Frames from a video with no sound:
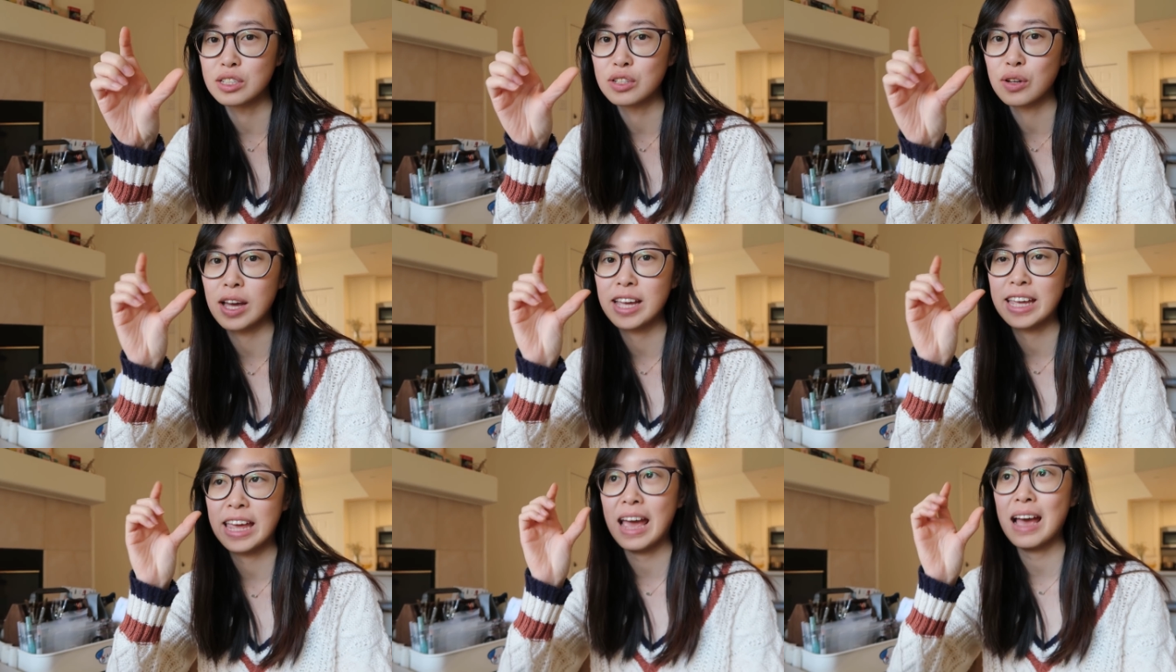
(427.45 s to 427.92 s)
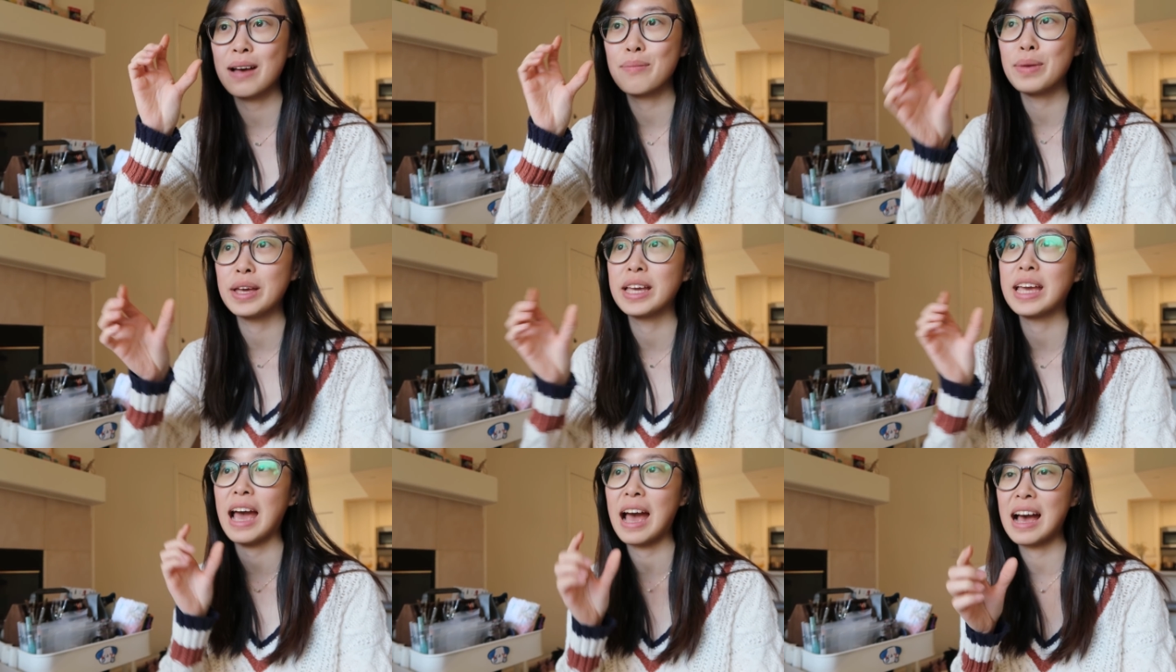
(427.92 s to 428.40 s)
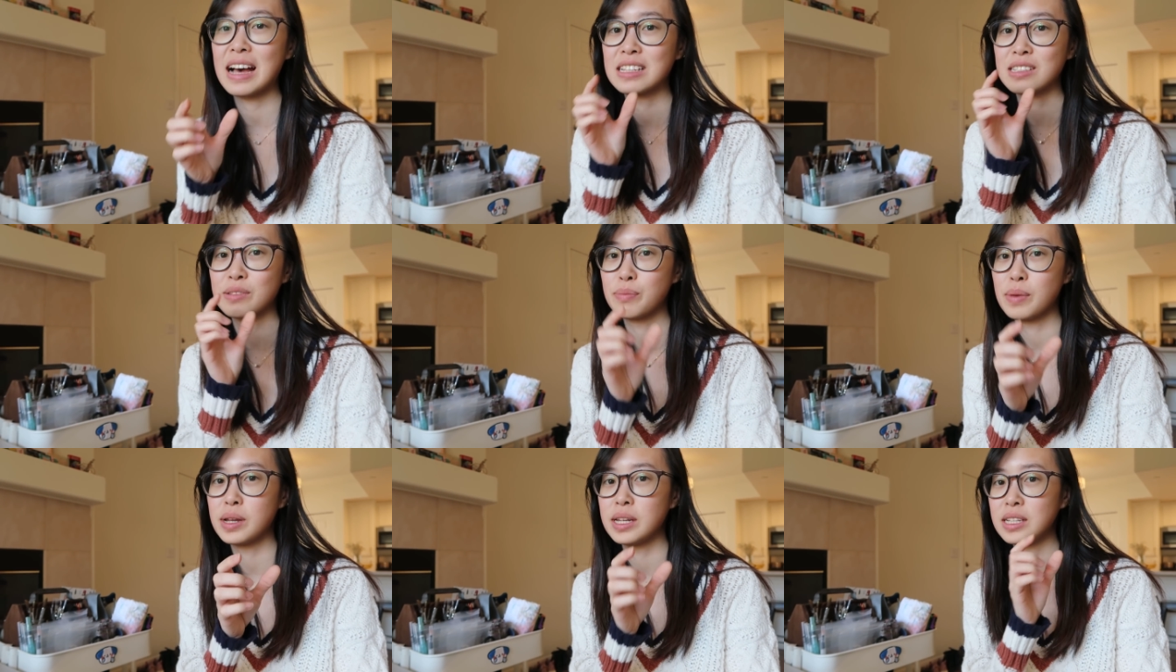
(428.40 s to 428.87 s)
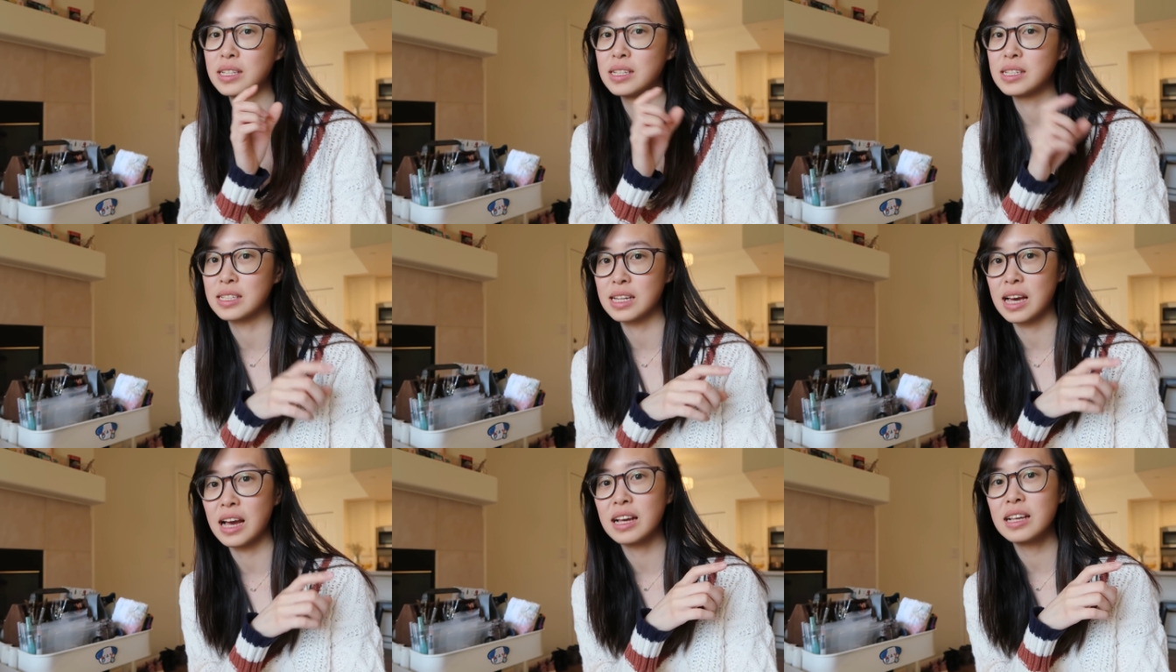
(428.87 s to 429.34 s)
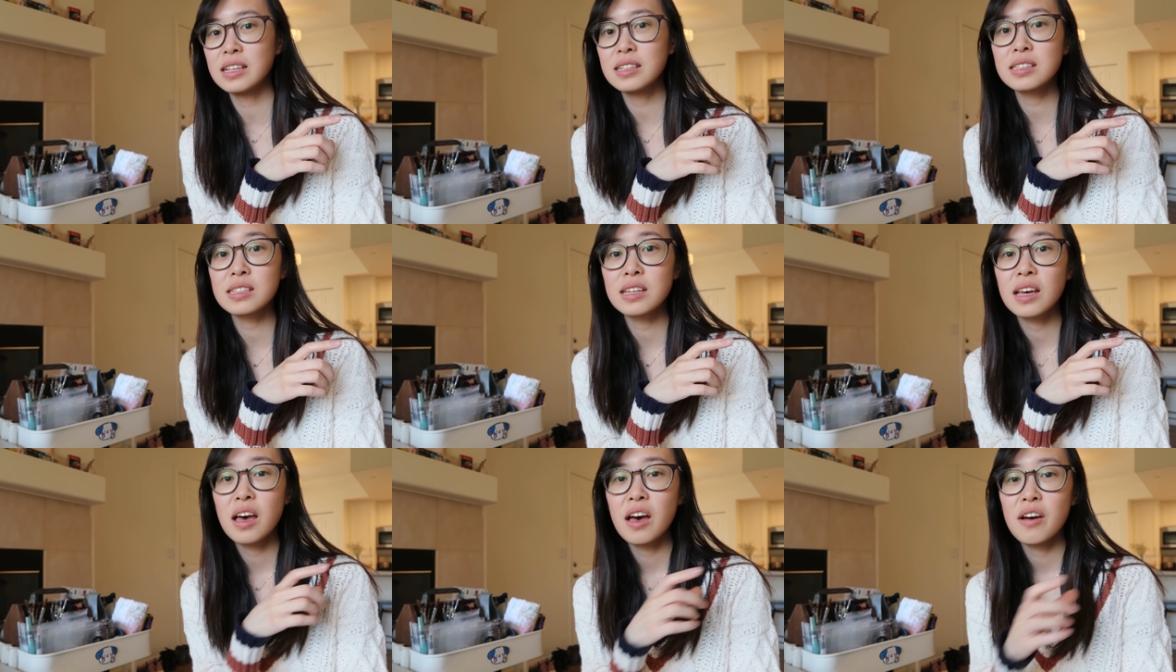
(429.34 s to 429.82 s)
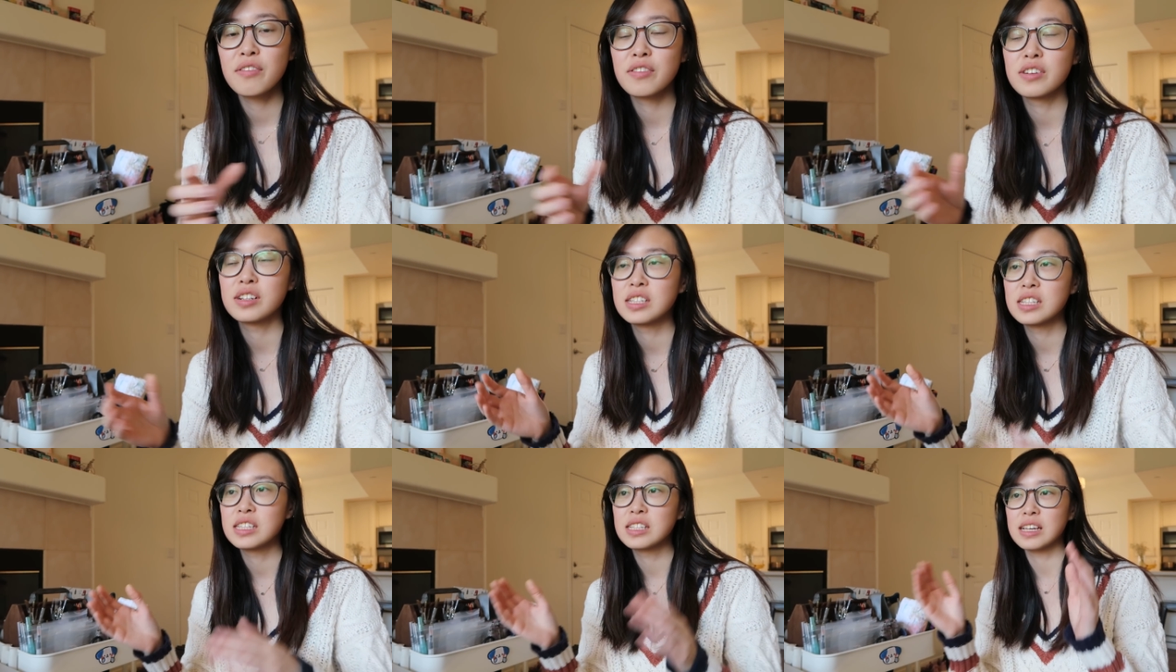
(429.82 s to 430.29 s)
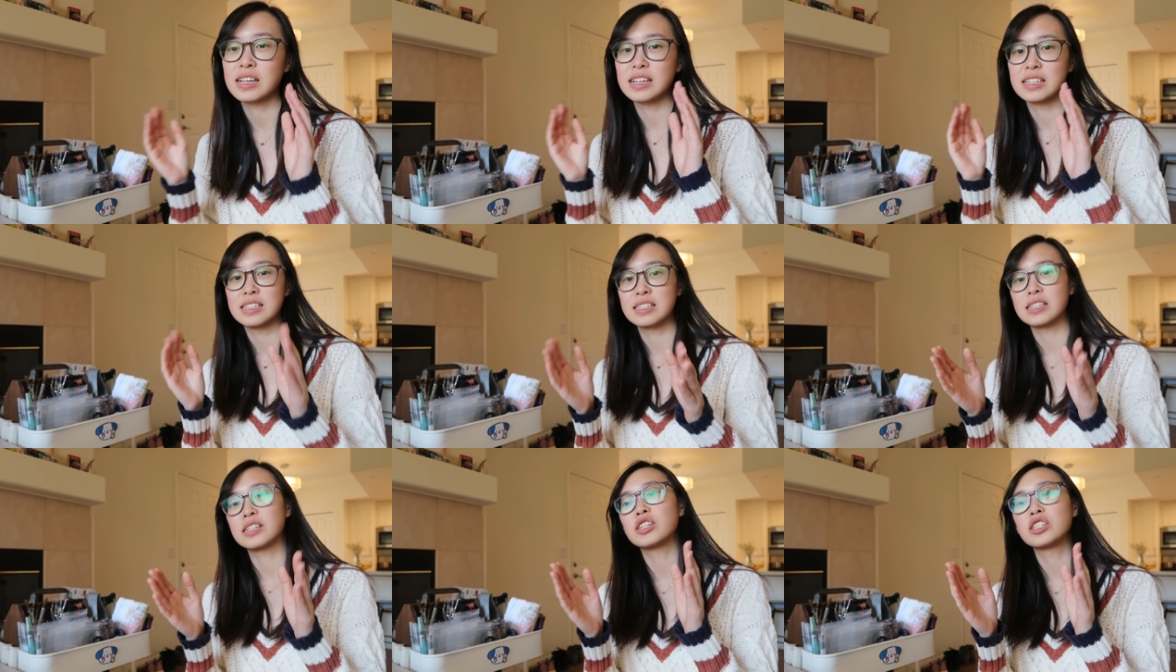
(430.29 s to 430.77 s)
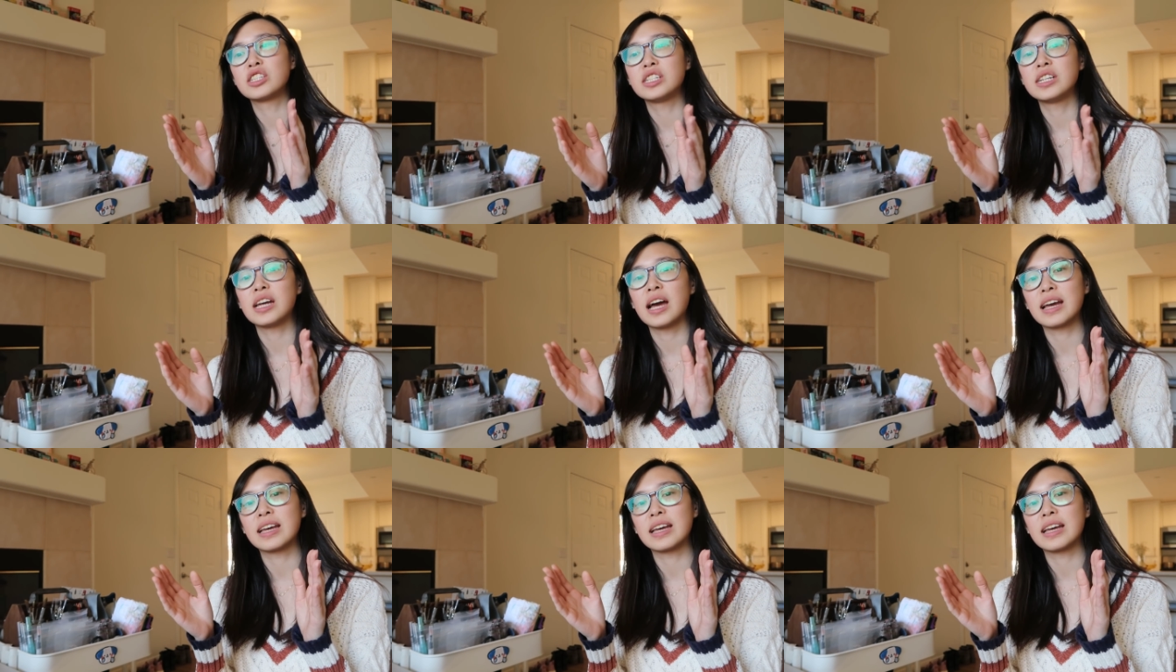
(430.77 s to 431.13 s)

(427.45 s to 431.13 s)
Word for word: so I can't make as many designs versus like a sticker sheet.